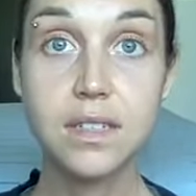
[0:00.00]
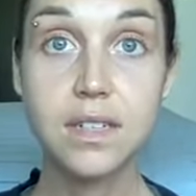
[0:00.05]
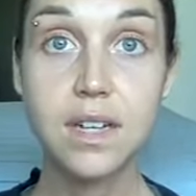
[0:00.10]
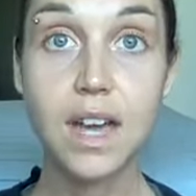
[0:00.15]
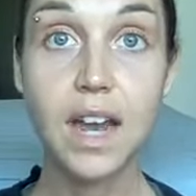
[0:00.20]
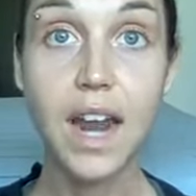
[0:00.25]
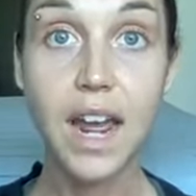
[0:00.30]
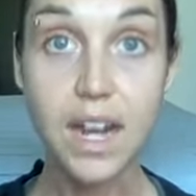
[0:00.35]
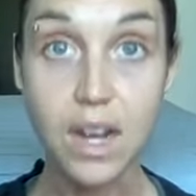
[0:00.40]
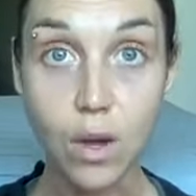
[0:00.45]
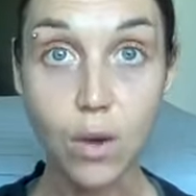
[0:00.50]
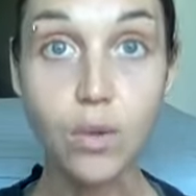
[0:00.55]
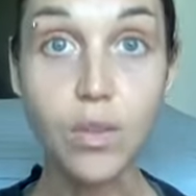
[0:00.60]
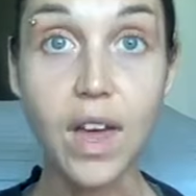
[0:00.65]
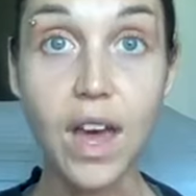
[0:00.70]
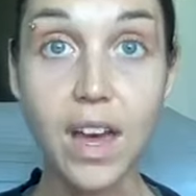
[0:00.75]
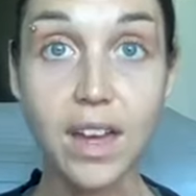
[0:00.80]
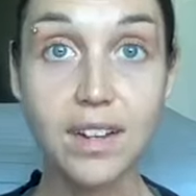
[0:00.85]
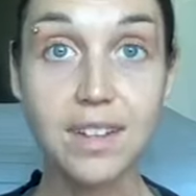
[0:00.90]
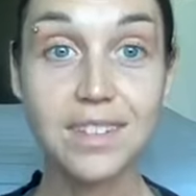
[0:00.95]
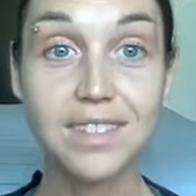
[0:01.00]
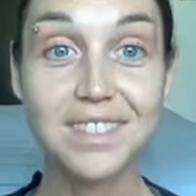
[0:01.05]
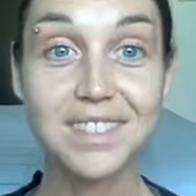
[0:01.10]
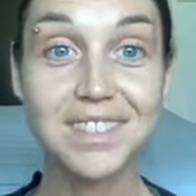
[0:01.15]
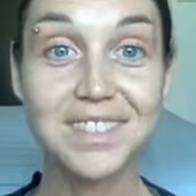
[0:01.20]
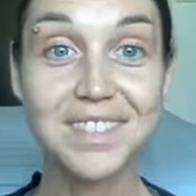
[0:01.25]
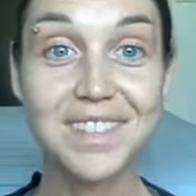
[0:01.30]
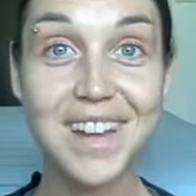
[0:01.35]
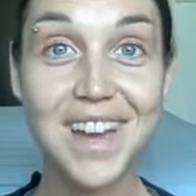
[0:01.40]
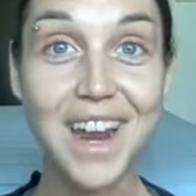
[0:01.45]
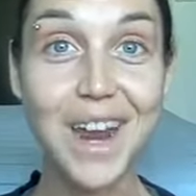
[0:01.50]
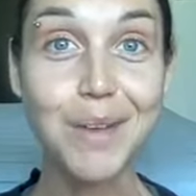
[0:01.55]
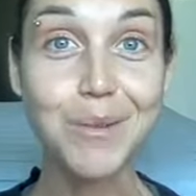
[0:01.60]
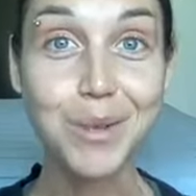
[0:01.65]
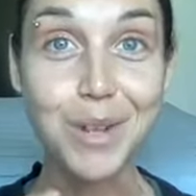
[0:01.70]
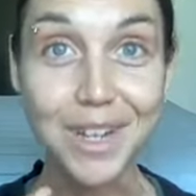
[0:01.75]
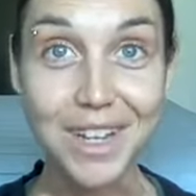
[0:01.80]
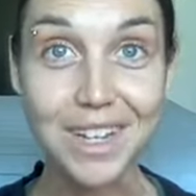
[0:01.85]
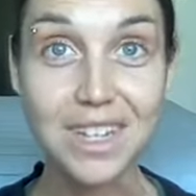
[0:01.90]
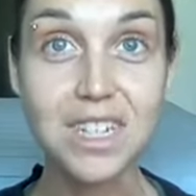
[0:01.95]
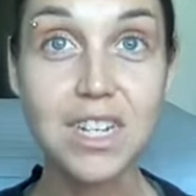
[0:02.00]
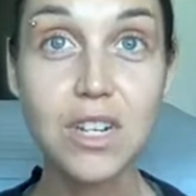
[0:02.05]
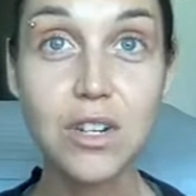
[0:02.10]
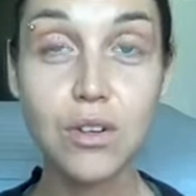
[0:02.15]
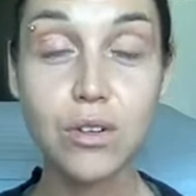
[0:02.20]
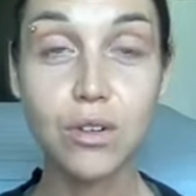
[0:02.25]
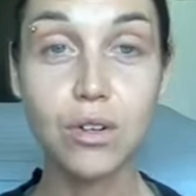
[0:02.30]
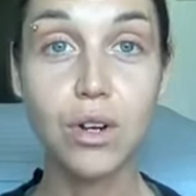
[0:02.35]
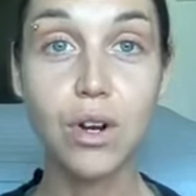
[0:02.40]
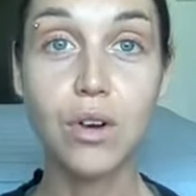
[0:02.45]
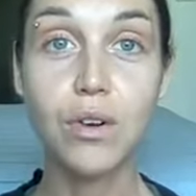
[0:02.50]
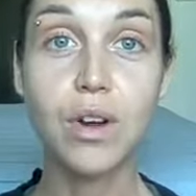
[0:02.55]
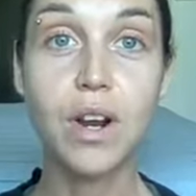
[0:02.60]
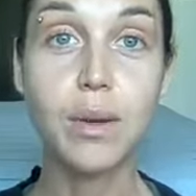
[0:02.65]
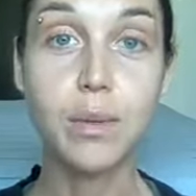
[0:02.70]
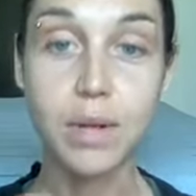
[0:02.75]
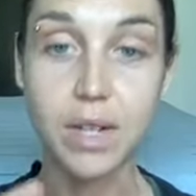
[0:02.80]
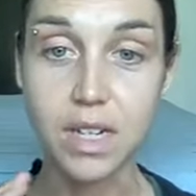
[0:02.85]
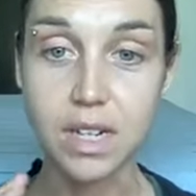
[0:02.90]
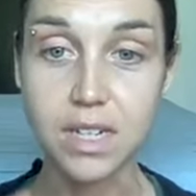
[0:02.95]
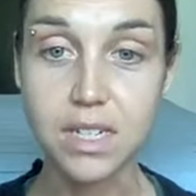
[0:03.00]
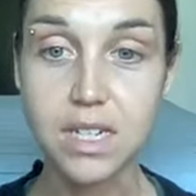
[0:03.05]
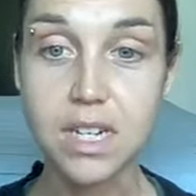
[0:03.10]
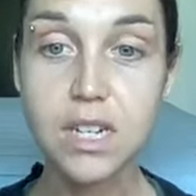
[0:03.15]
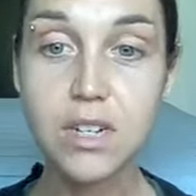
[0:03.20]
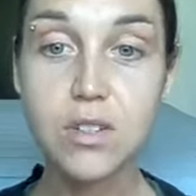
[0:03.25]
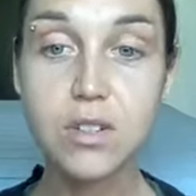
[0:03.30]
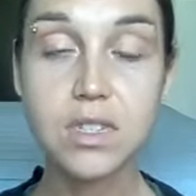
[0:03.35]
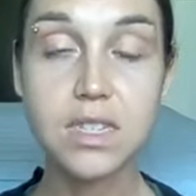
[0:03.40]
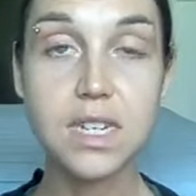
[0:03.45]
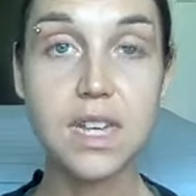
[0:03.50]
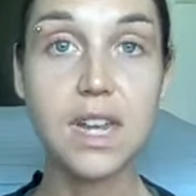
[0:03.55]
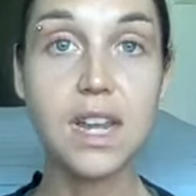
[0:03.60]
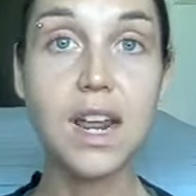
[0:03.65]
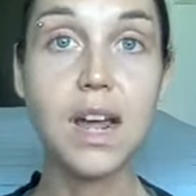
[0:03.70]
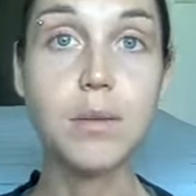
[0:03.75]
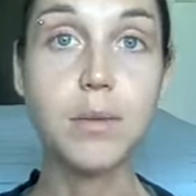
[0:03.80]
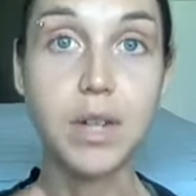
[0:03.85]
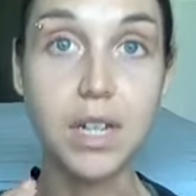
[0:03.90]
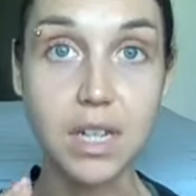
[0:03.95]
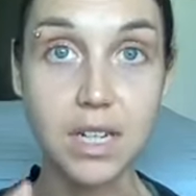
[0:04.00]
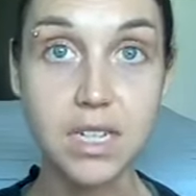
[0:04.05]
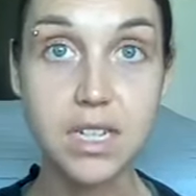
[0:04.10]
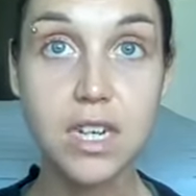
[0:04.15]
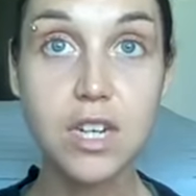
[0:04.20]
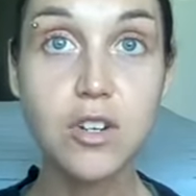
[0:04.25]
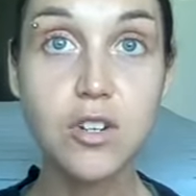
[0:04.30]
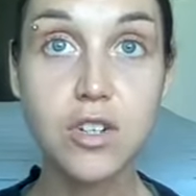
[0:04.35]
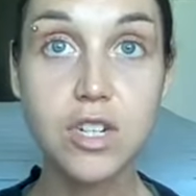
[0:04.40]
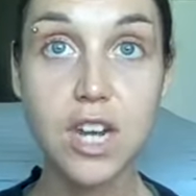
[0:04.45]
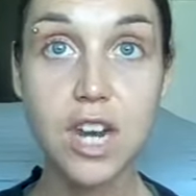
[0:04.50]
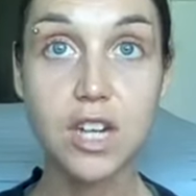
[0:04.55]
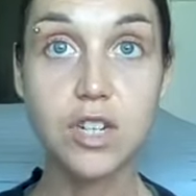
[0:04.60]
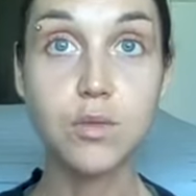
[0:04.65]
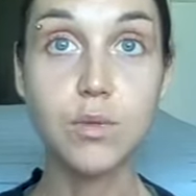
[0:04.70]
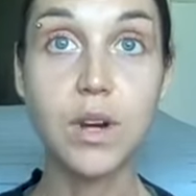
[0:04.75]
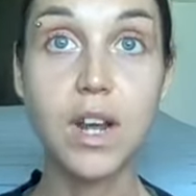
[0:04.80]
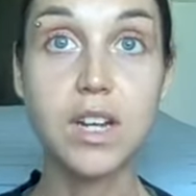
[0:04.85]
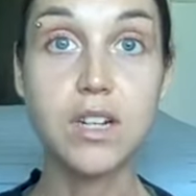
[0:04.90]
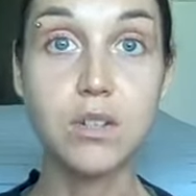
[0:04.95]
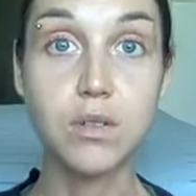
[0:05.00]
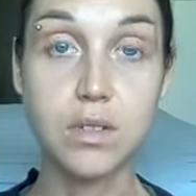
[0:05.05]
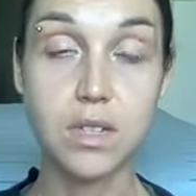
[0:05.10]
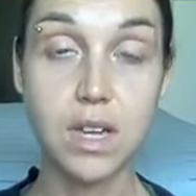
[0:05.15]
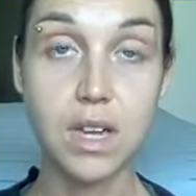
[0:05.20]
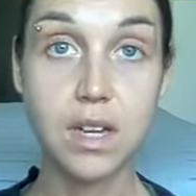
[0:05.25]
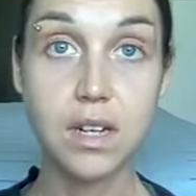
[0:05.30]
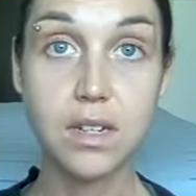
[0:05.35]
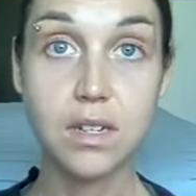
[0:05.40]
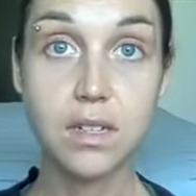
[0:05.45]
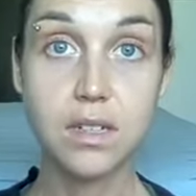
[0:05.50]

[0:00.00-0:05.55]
And I know that. And I'm going to continue to grow and I'm going to continue to see it. I'm going to continue to change when I do see it.